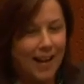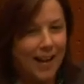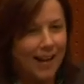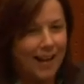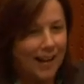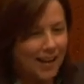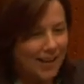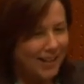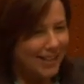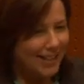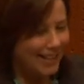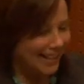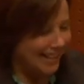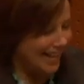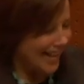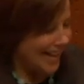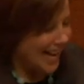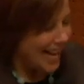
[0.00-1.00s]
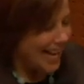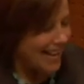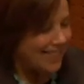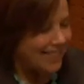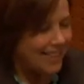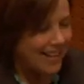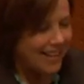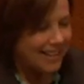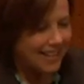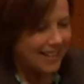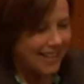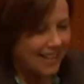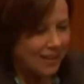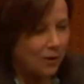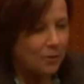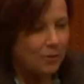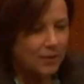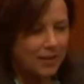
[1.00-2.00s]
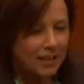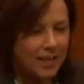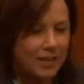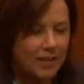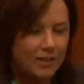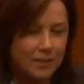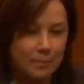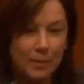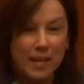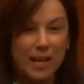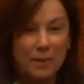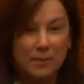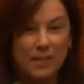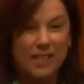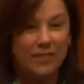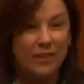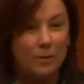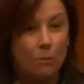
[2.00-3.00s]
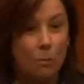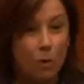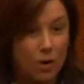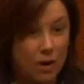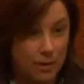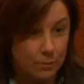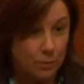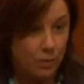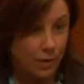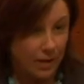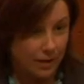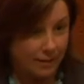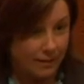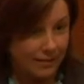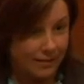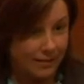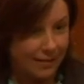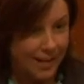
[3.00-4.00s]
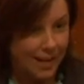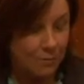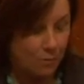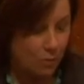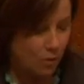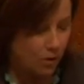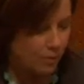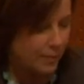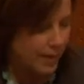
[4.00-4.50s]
That over the years it becomes even more important and more